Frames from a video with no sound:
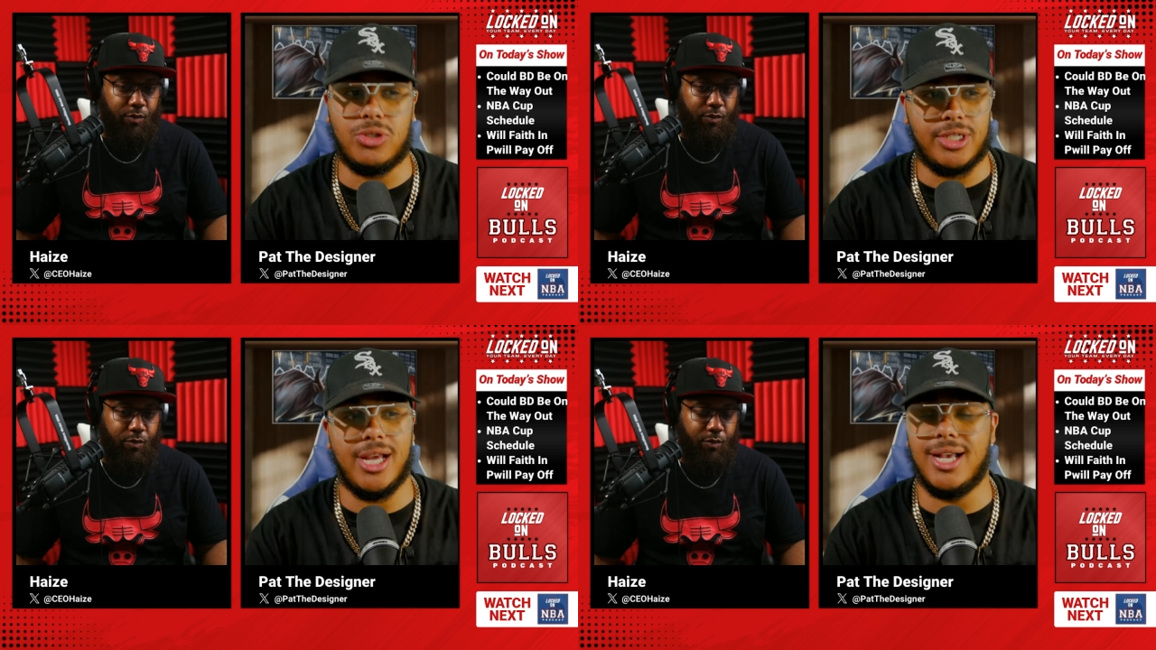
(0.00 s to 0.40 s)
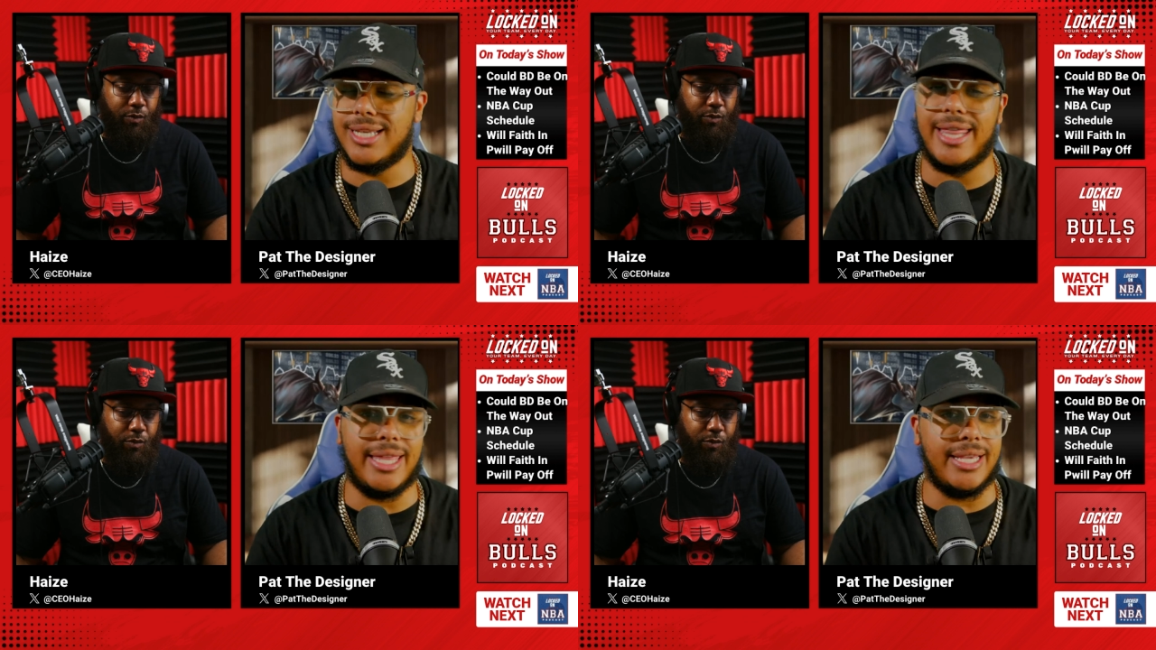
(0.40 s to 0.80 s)
Speaker 1: does. I
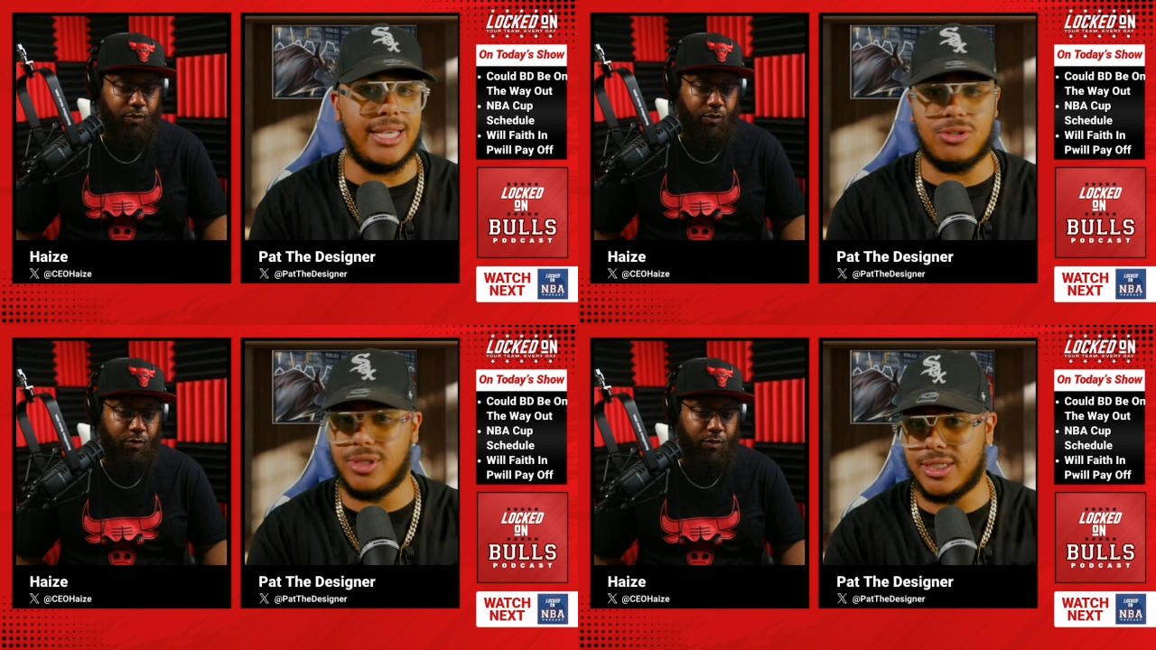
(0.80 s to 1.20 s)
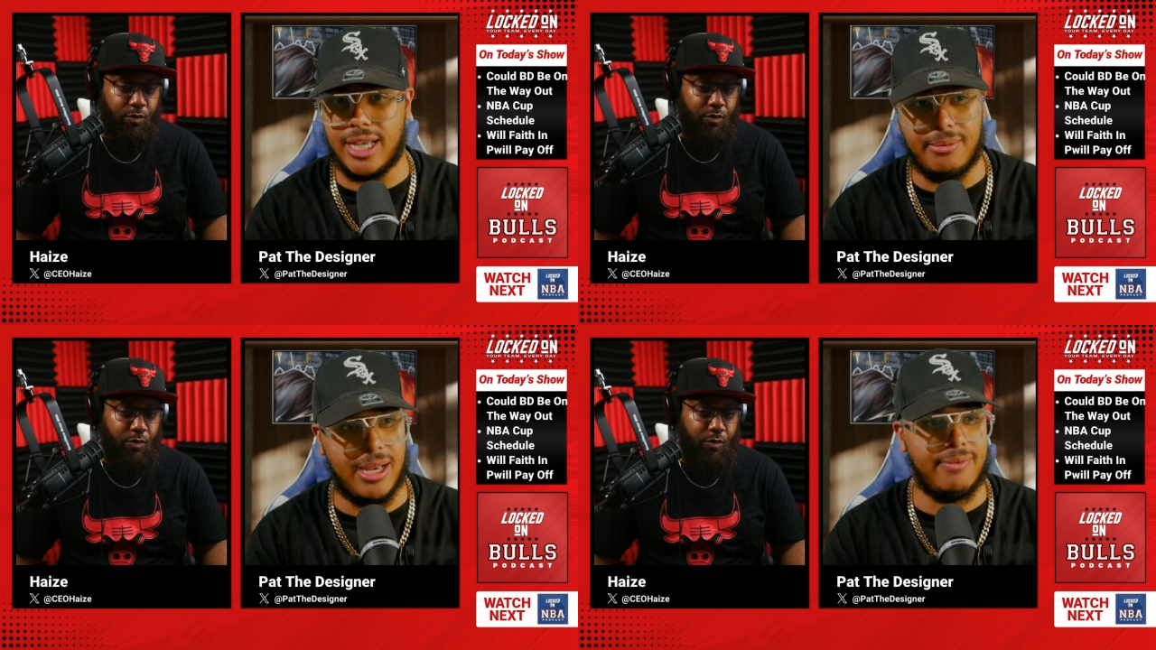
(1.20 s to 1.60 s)
think he's on the same
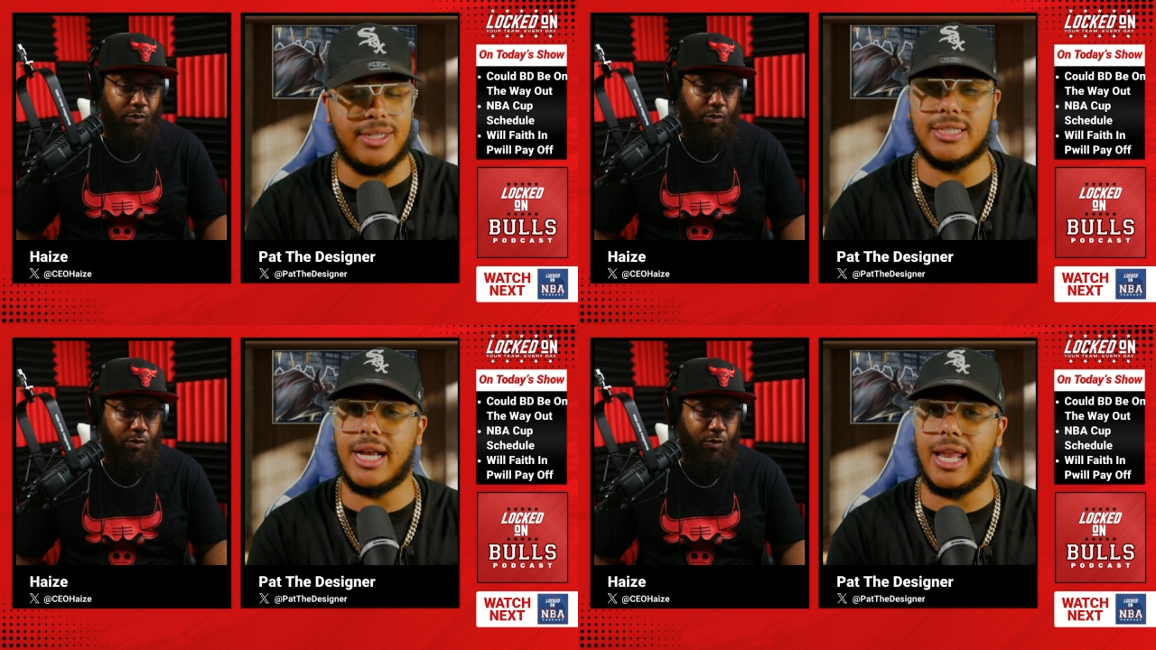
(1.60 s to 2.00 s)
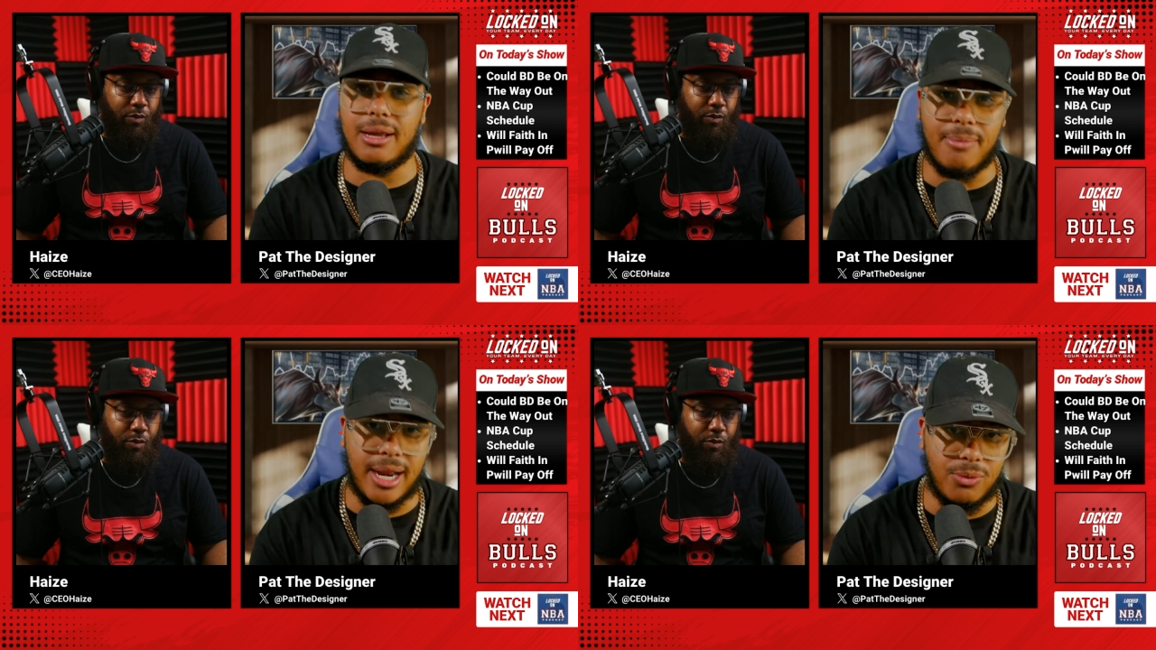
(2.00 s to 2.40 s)
level as a guy like
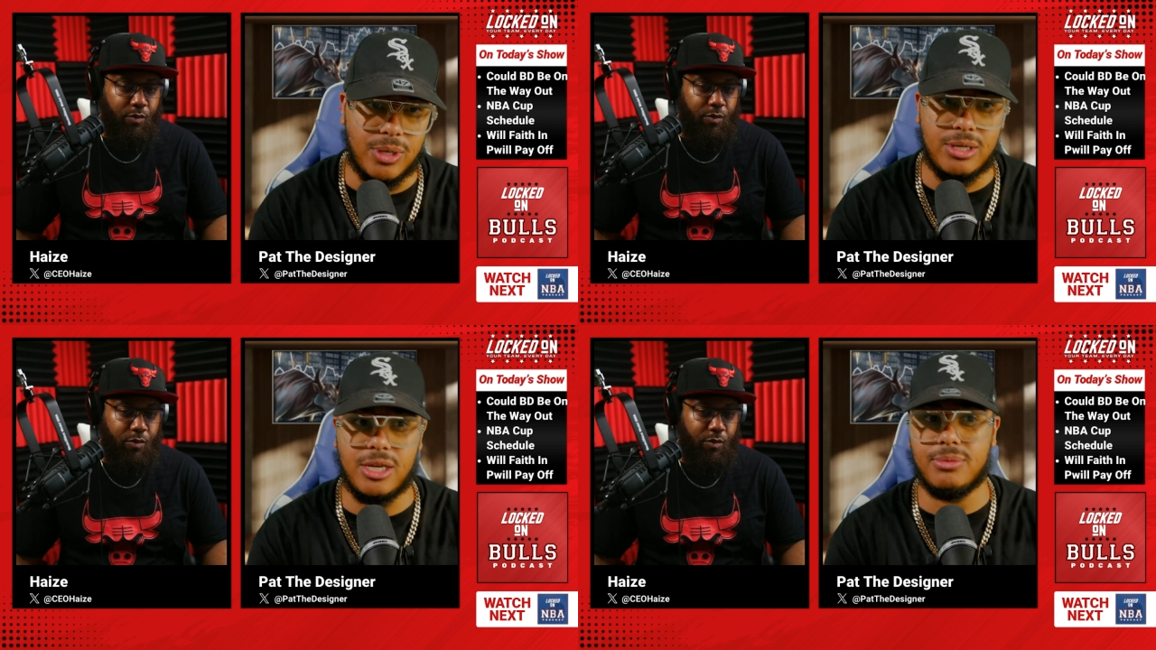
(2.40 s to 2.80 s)
Monty Williams,